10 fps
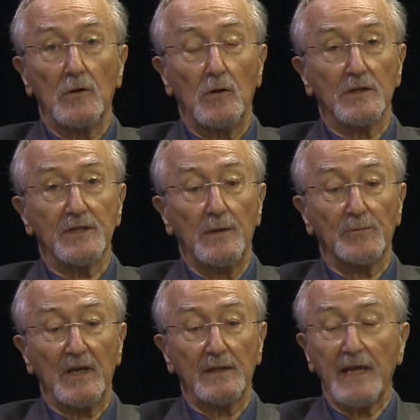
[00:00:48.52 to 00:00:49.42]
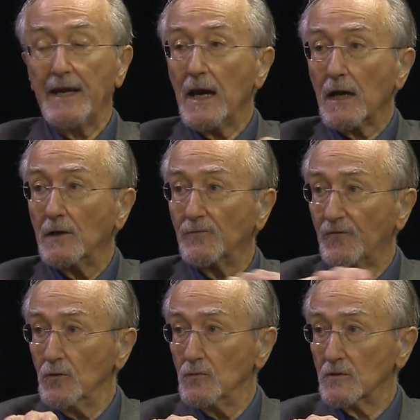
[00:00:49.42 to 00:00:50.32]
or something, they get
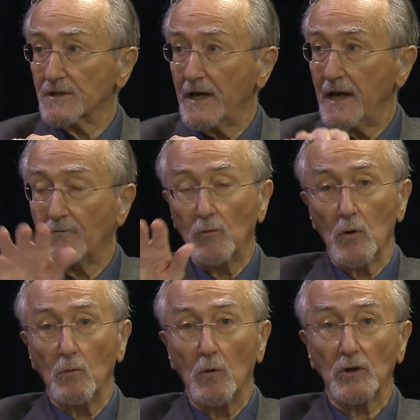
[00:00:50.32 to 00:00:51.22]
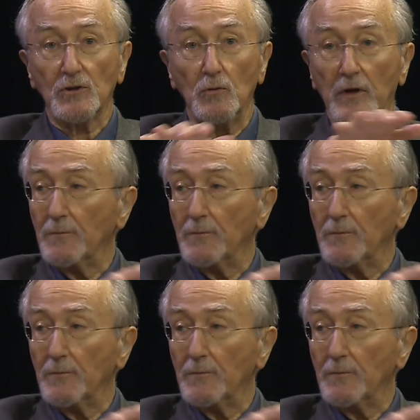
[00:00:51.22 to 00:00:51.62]
confused. They have World War II